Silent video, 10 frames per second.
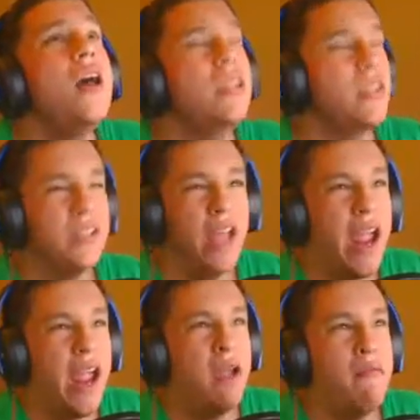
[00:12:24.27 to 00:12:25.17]

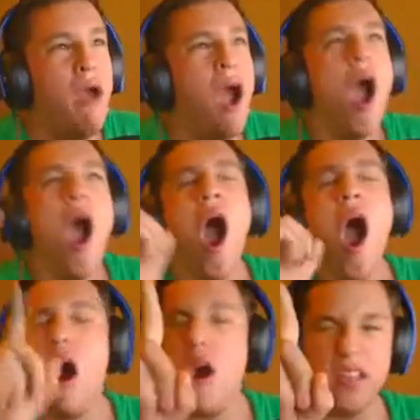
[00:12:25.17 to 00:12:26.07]
Steam,
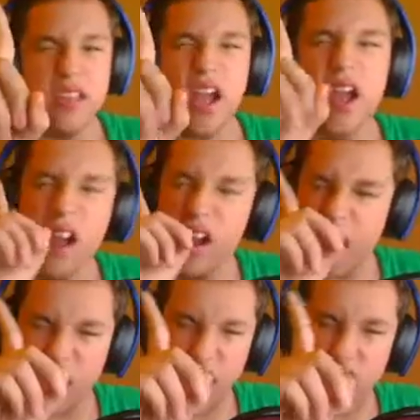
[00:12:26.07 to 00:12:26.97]
wait a second,
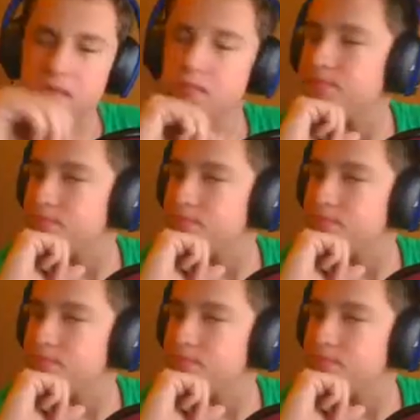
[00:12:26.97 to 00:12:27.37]
got a yawn.